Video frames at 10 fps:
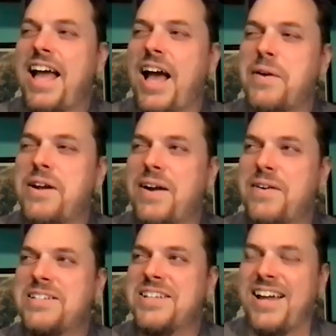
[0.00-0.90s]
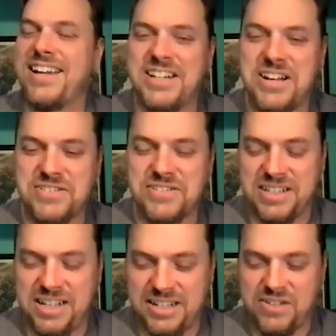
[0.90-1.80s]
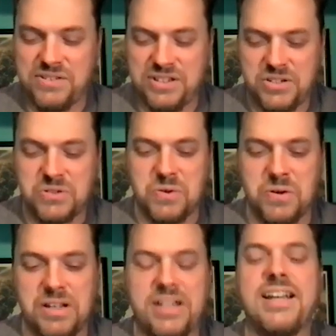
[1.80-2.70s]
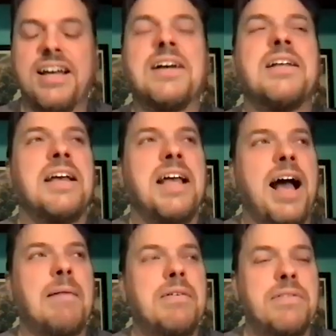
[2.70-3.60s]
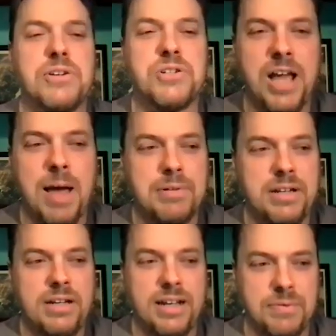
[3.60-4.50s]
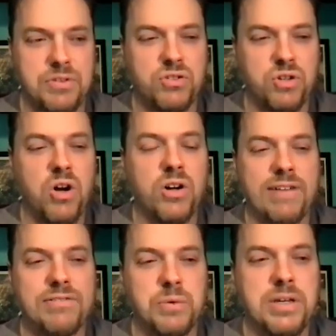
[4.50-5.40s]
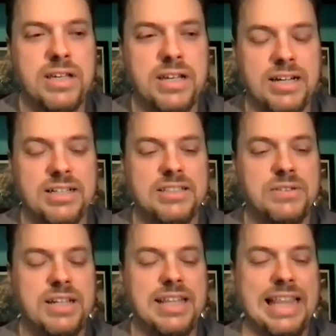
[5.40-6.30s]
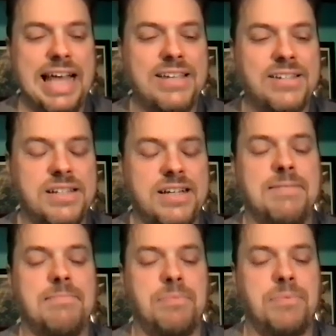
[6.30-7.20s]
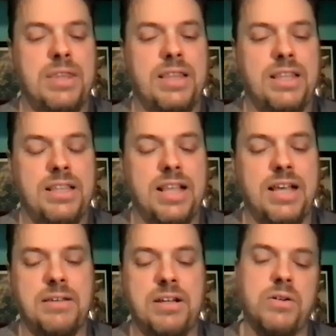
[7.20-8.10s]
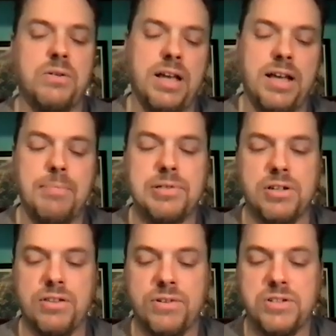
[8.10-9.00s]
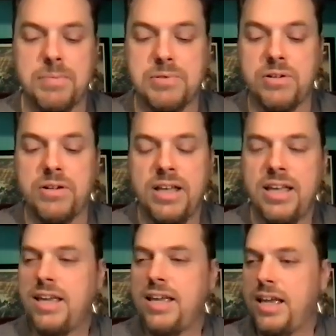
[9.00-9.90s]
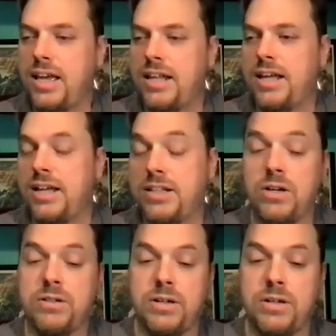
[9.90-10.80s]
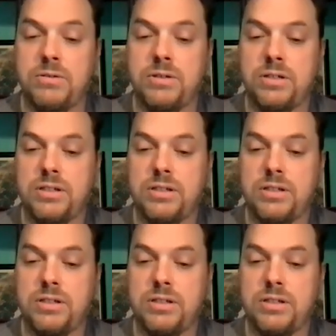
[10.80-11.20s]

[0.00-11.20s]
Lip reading: We were talking over Discord, and I'm over there shopping at Kroger after we did the last episode, the first episode, and no